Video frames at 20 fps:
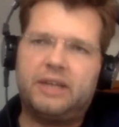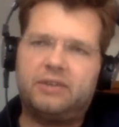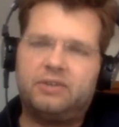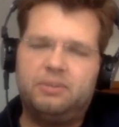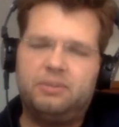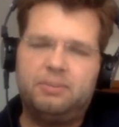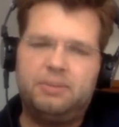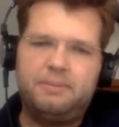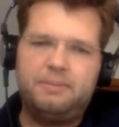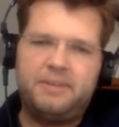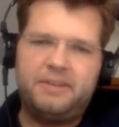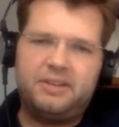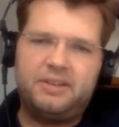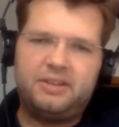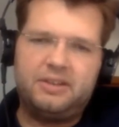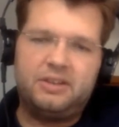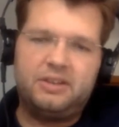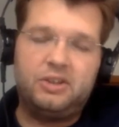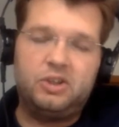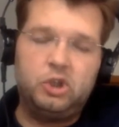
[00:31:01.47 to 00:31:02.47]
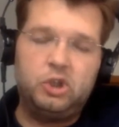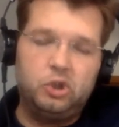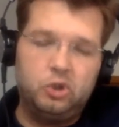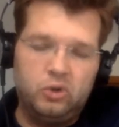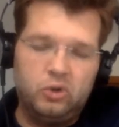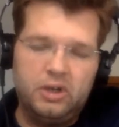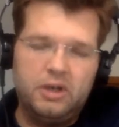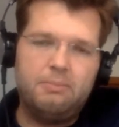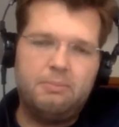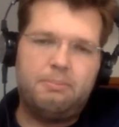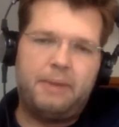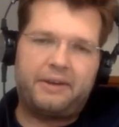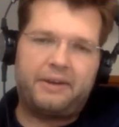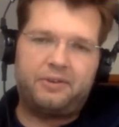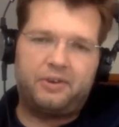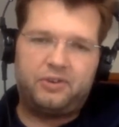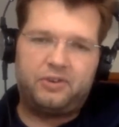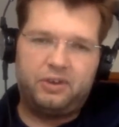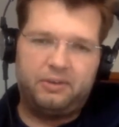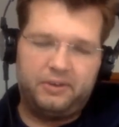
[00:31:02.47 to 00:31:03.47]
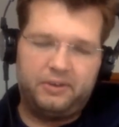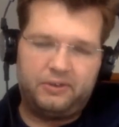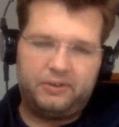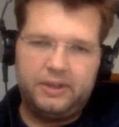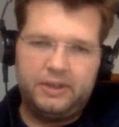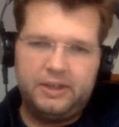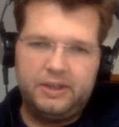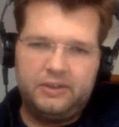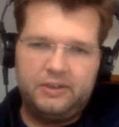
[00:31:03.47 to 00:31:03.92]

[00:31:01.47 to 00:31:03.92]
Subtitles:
to implement it in a new microservice.